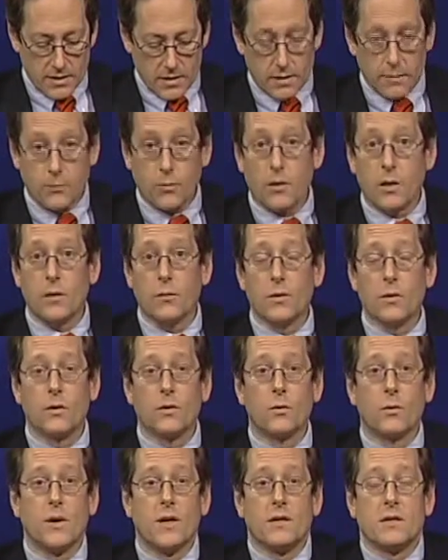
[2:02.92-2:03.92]
to the point where
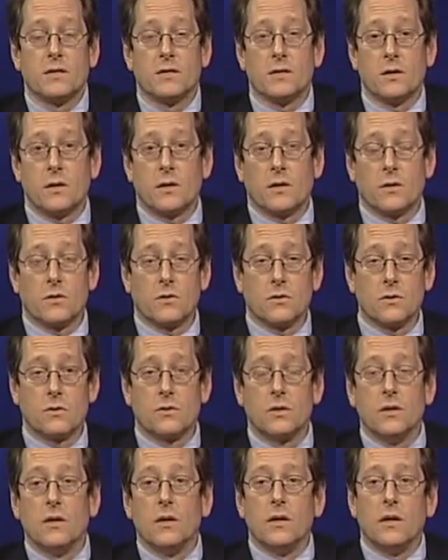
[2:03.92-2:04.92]
your weight is starting
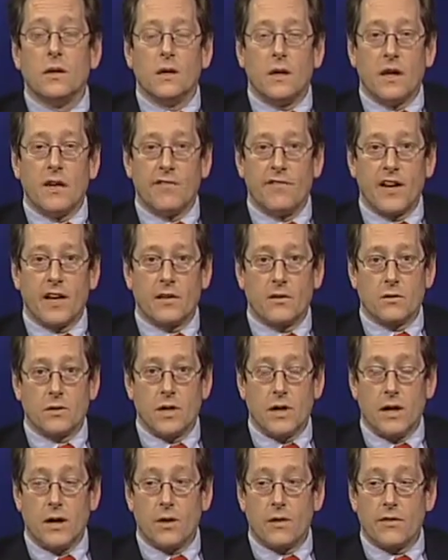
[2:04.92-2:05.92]
to affect your
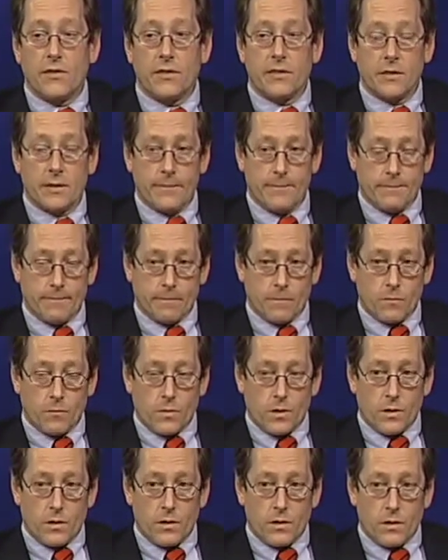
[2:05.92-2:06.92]
health.
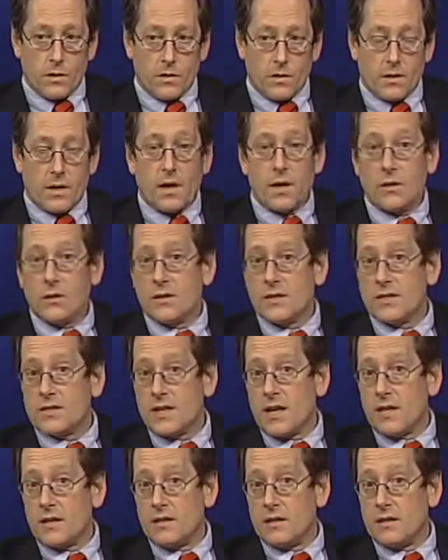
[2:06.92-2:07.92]
Not only is
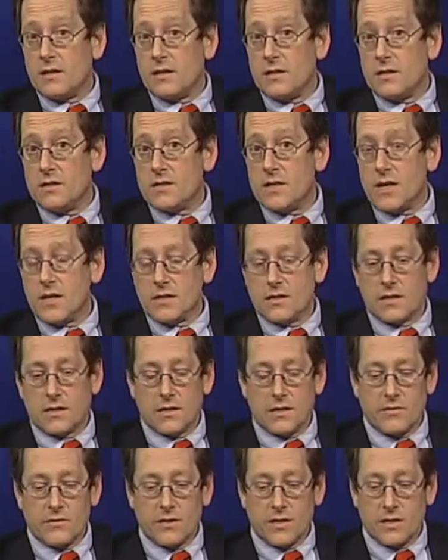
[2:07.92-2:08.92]
that, is that a
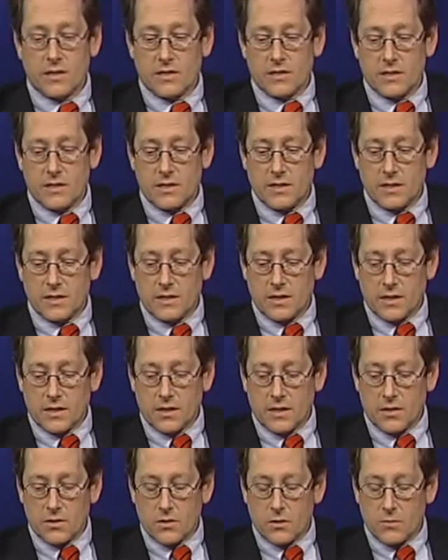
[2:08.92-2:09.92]
significant statistic
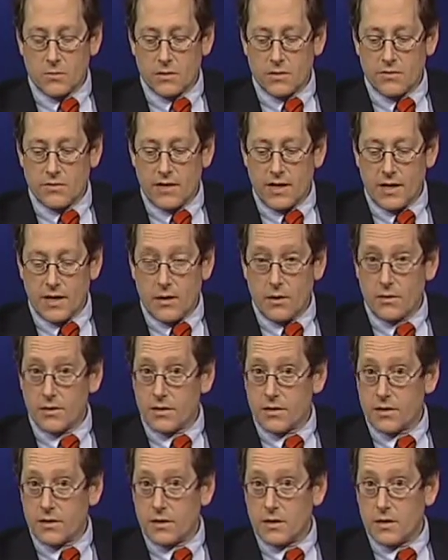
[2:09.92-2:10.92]
in terms of the
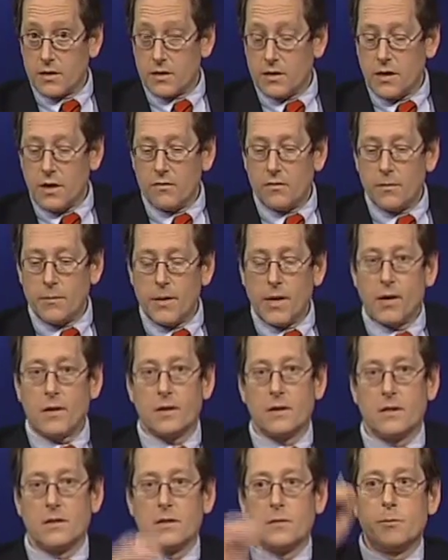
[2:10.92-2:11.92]
health of
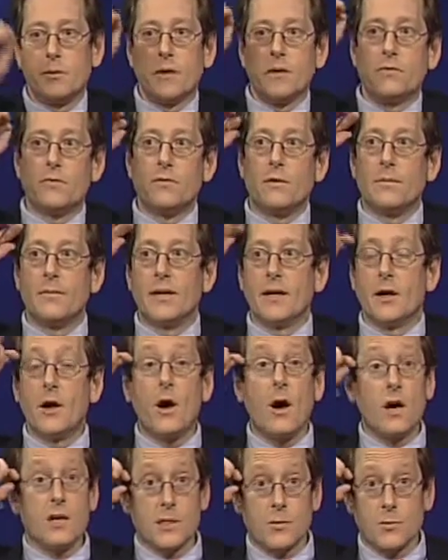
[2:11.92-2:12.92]
Americans, but from a
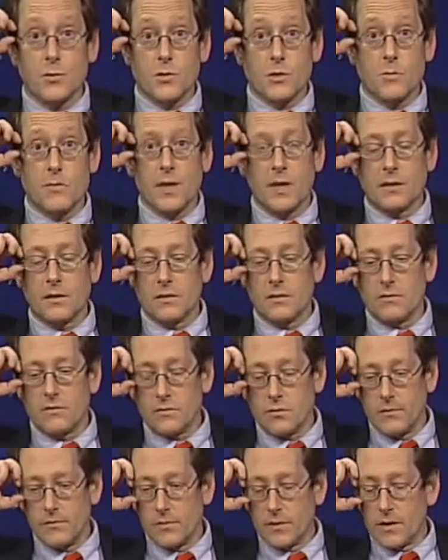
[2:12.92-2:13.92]
cost
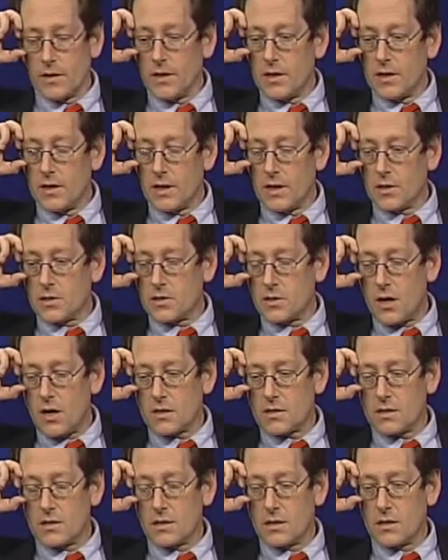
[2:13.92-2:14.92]
perspective, it's
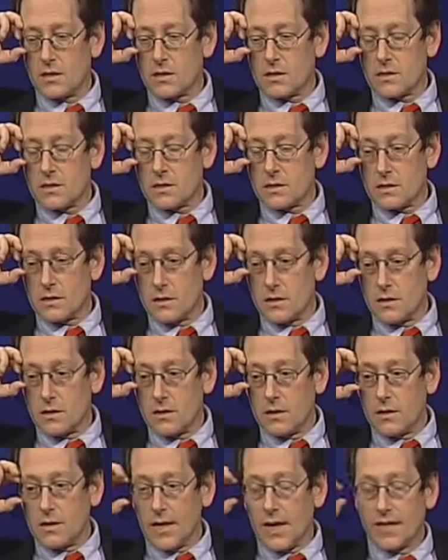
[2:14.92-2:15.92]
costing us,
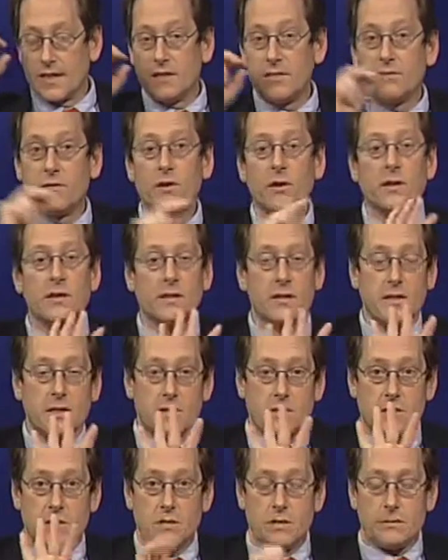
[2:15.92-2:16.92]
at the very
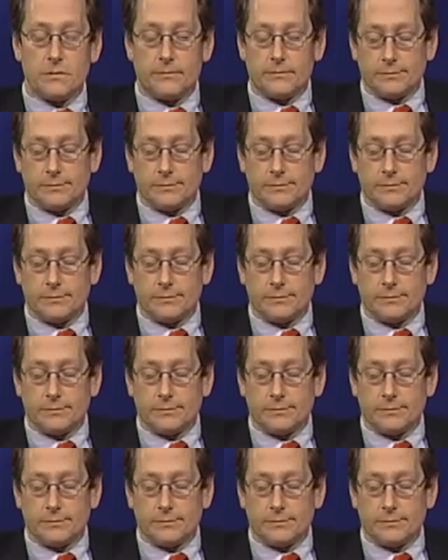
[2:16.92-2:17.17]
least,